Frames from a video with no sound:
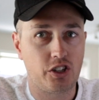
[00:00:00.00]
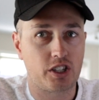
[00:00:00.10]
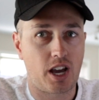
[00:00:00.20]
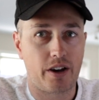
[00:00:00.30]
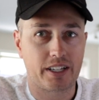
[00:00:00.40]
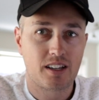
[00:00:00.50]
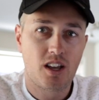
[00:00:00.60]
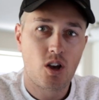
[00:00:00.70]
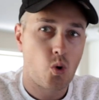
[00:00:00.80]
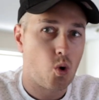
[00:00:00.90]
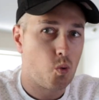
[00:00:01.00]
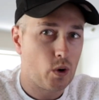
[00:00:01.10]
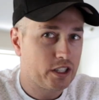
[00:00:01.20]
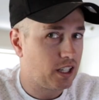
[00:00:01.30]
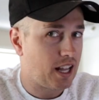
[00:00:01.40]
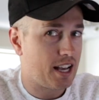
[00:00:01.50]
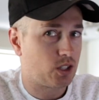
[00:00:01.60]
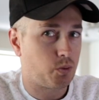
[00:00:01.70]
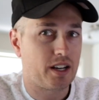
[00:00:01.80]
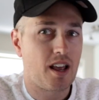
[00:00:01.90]
you're going or when you
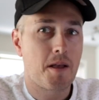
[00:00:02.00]
last went,